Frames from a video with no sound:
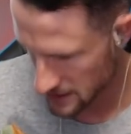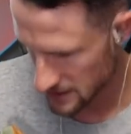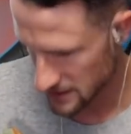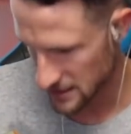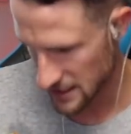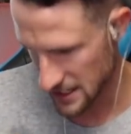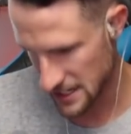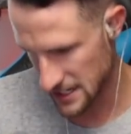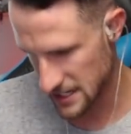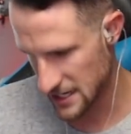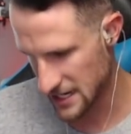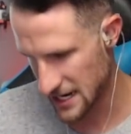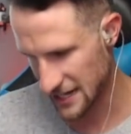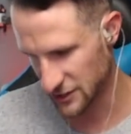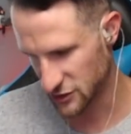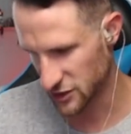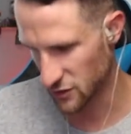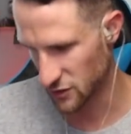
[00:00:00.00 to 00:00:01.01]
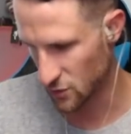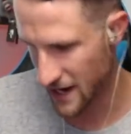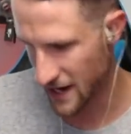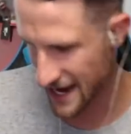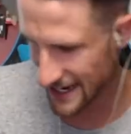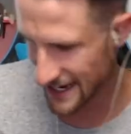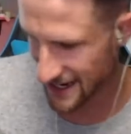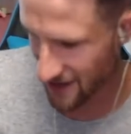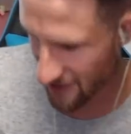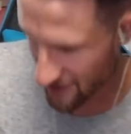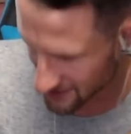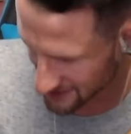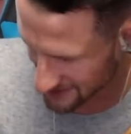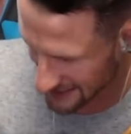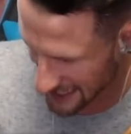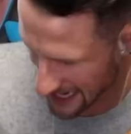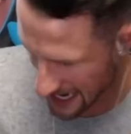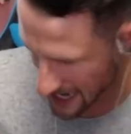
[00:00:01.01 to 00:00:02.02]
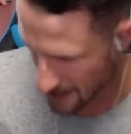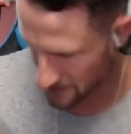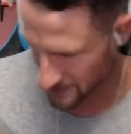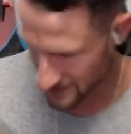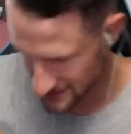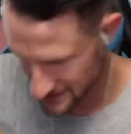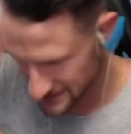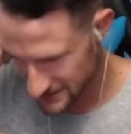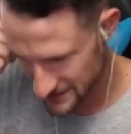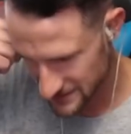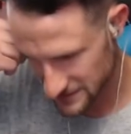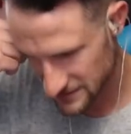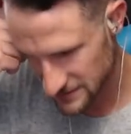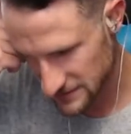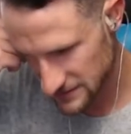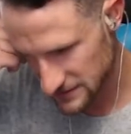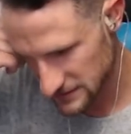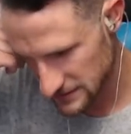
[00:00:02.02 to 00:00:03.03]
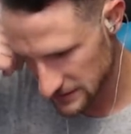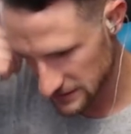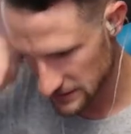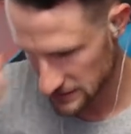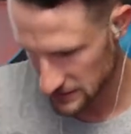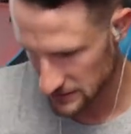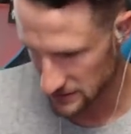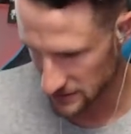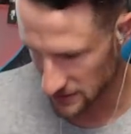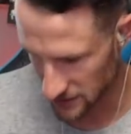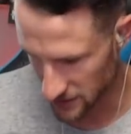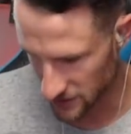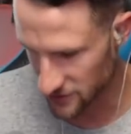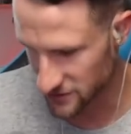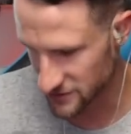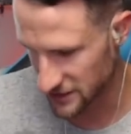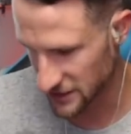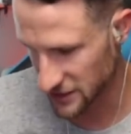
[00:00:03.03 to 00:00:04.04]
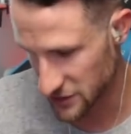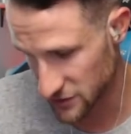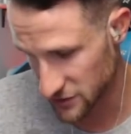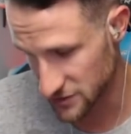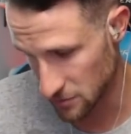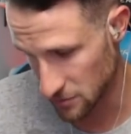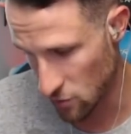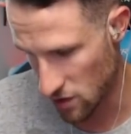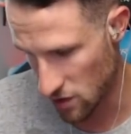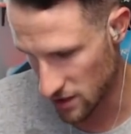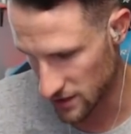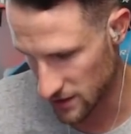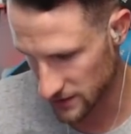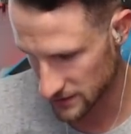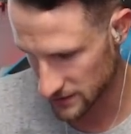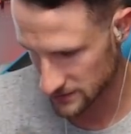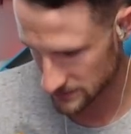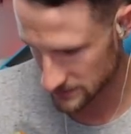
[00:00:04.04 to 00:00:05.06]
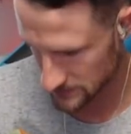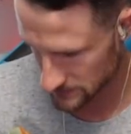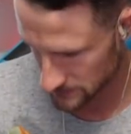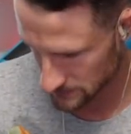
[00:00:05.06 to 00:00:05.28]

Uh, I should have waited on the Come Zap. Come on, Balloon. Come on. The Loon's going to do some Get work. some hits.